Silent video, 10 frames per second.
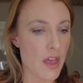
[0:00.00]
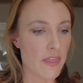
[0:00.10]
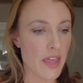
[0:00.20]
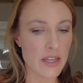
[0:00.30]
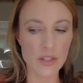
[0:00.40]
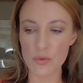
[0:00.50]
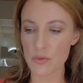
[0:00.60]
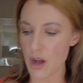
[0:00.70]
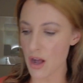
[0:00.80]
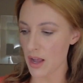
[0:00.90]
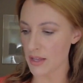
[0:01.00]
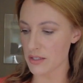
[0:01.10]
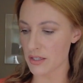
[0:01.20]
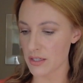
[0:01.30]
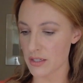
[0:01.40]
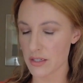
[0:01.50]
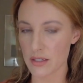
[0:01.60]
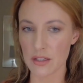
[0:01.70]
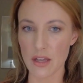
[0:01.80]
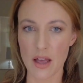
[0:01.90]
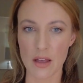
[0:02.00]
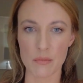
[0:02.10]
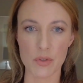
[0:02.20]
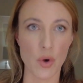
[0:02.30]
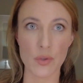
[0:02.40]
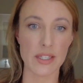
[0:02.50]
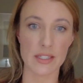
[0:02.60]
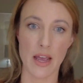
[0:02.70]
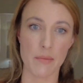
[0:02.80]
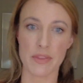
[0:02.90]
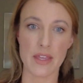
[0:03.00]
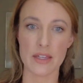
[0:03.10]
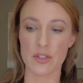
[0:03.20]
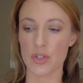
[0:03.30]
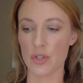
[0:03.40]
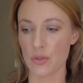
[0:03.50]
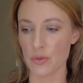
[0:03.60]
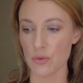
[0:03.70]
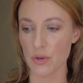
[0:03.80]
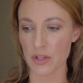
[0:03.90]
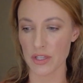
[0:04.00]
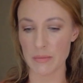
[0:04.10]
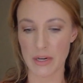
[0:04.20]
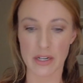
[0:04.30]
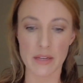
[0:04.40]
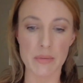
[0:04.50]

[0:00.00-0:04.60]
they do not go as in depth into early American